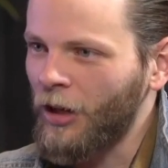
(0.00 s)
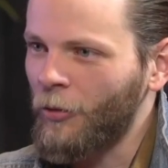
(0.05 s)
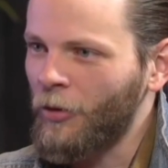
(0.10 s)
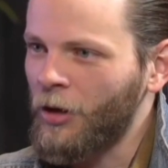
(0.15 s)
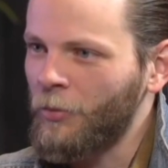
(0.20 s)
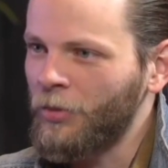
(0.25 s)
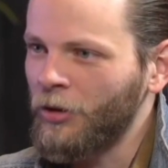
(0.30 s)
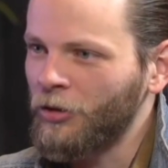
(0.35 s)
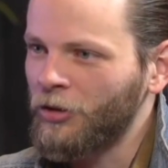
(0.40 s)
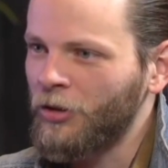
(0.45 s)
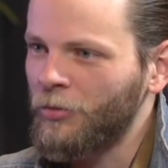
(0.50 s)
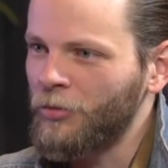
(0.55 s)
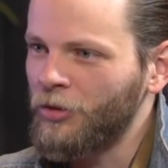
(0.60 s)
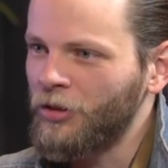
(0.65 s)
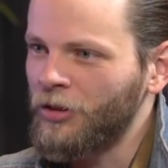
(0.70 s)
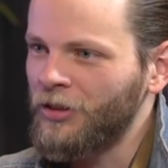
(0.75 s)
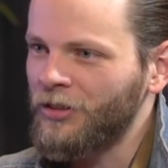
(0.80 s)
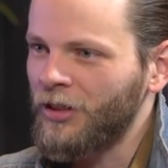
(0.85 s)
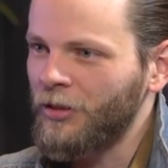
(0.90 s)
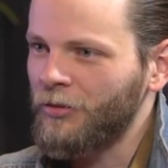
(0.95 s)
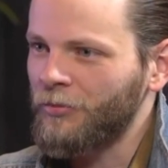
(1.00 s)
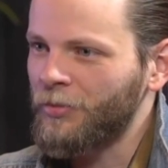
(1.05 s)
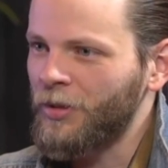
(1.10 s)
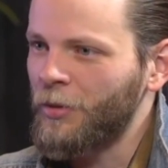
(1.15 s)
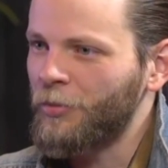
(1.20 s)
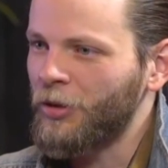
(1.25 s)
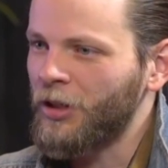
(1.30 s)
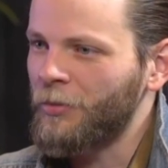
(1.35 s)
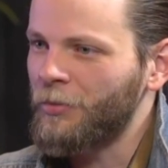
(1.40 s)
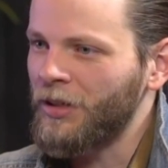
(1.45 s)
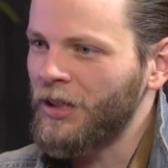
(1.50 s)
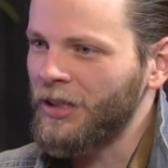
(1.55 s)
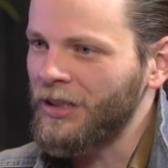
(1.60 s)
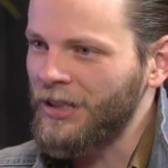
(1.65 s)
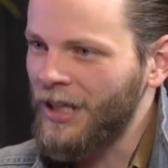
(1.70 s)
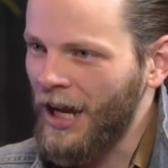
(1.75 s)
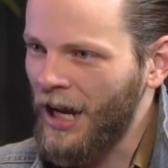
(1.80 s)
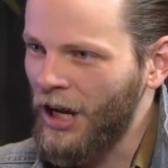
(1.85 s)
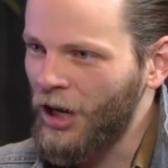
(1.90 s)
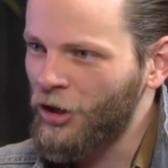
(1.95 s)
I want to build communities that people can be
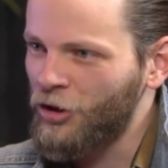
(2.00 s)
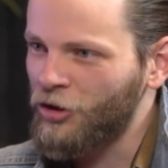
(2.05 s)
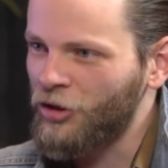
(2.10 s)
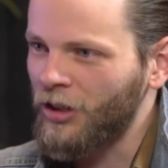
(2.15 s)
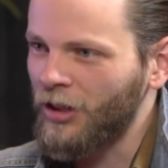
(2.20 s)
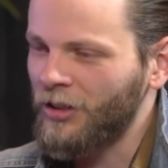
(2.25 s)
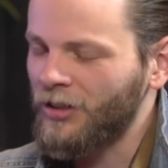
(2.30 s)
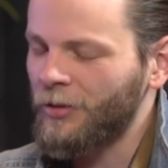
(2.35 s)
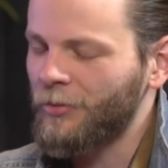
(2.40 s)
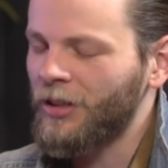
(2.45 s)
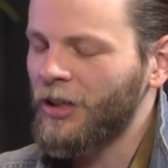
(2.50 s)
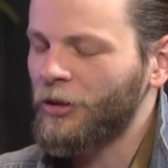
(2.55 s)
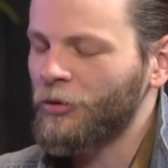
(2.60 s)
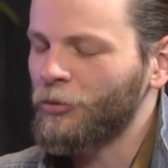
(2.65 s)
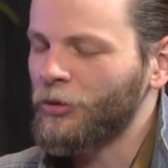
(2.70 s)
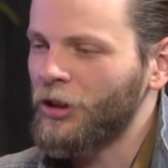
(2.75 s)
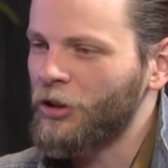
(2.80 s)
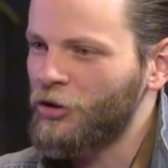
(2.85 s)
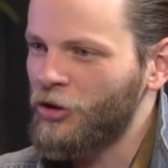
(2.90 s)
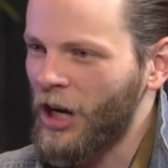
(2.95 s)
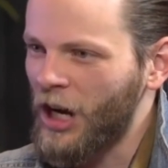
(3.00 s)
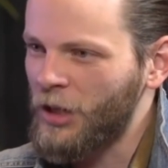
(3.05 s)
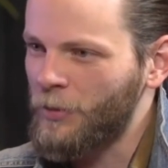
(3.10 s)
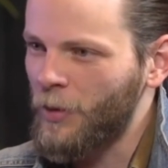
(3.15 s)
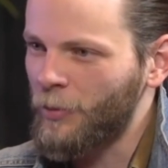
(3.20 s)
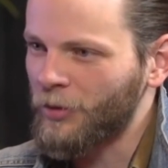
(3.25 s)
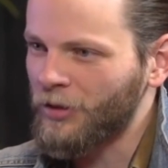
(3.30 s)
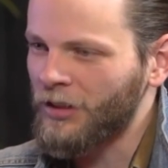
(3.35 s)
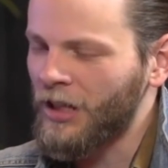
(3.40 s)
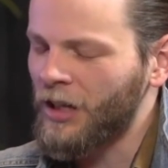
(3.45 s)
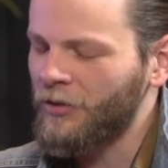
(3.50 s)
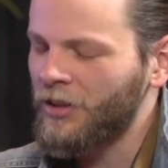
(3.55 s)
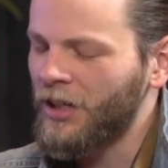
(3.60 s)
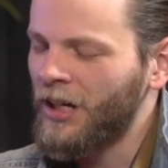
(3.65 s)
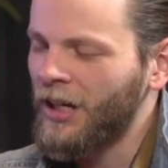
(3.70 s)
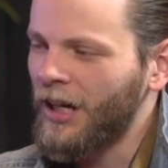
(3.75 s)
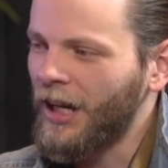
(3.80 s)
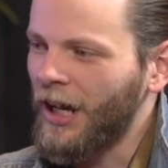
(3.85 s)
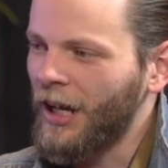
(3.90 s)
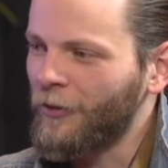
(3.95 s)
engaged in, something that can really change people's lives.
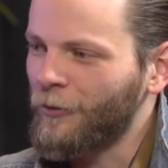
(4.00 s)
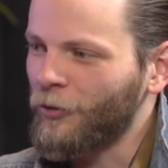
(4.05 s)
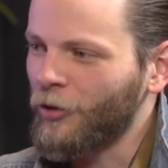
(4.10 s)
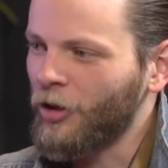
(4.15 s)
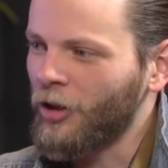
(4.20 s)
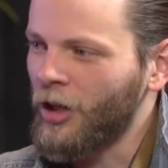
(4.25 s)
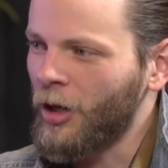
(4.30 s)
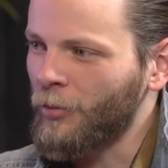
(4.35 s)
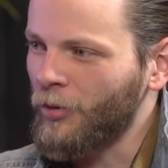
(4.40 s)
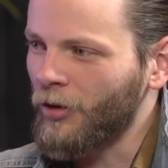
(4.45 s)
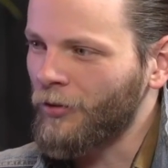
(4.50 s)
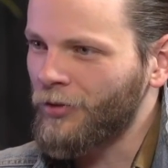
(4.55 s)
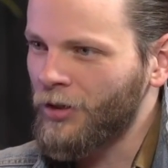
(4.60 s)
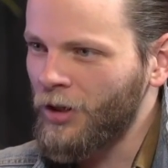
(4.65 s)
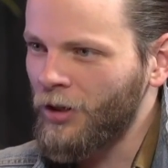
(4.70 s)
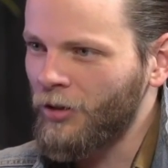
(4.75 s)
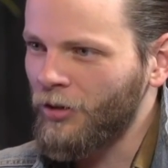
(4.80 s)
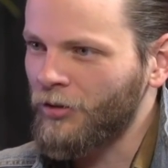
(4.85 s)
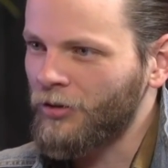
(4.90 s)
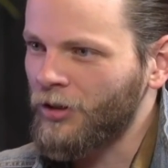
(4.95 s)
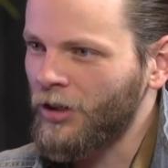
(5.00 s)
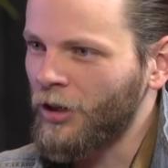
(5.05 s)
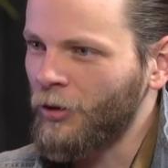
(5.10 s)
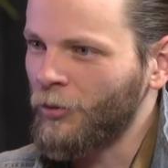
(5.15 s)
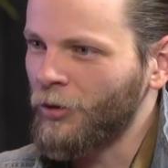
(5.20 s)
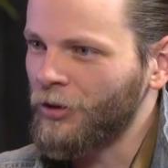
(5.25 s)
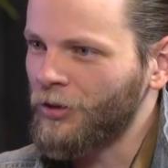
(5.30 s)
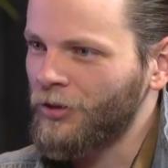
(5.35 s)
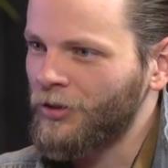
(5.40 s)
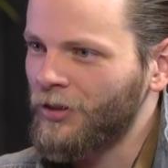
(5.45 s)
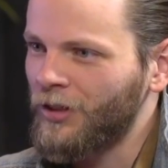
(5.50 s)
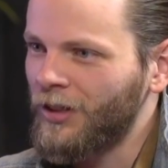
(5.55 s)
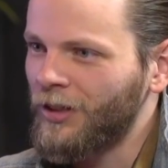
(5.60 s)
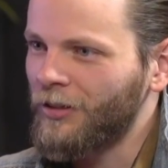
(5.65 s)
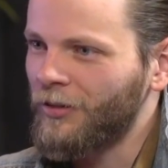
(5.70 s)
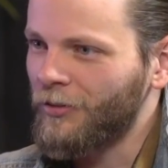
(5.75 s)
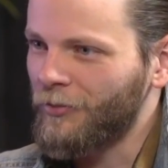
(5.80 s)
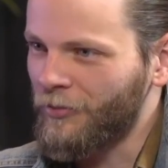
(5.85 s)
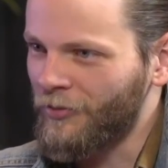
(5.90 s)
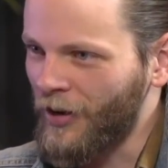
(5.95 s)
And for a number of years, it was
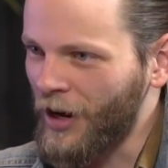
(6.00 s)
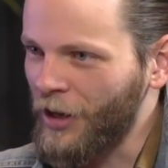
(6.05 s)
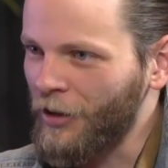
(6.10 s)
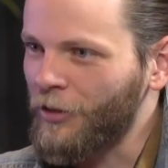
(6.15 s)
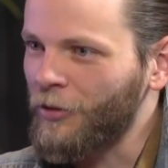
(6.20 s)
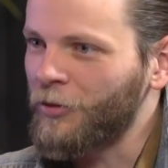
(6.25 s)
faith.